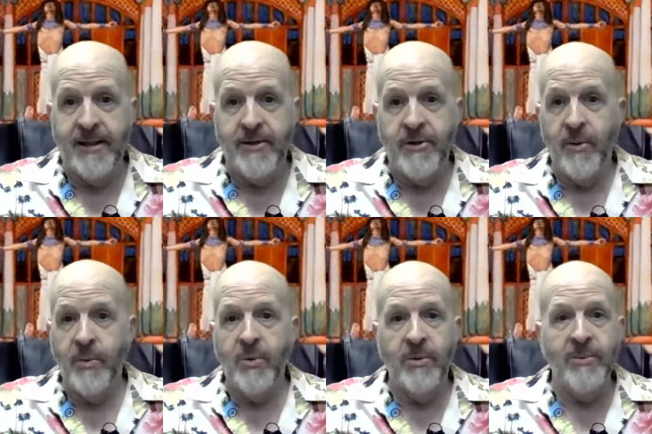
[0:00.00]
And so
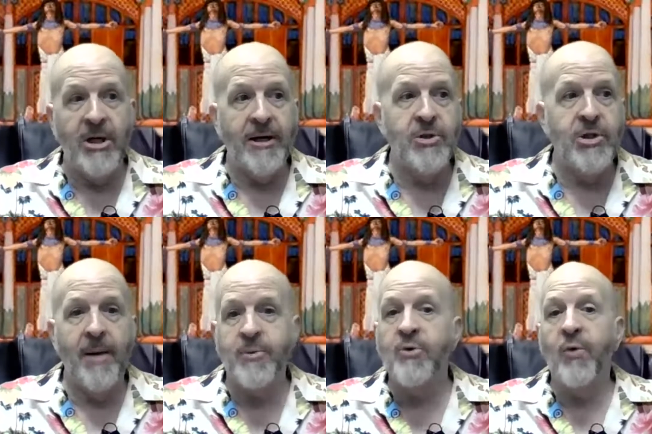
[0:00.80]
we will be on
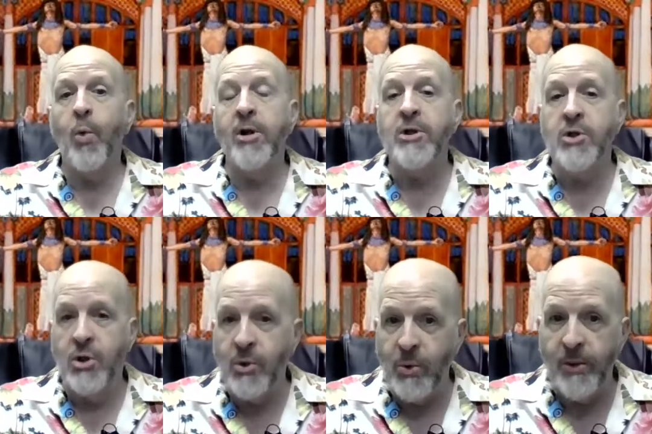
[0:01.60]
chapter
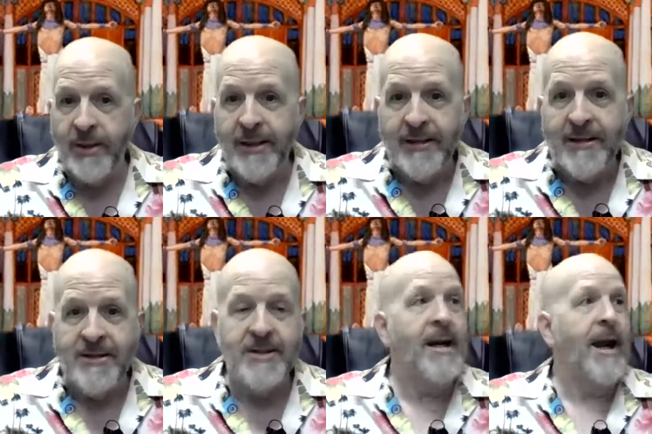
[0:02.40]
42
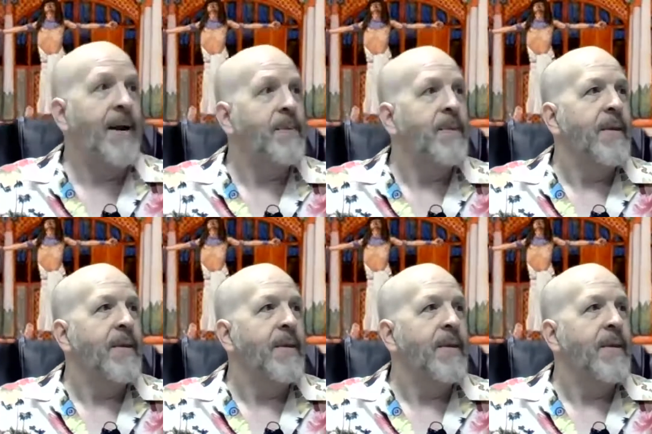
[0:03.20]
today.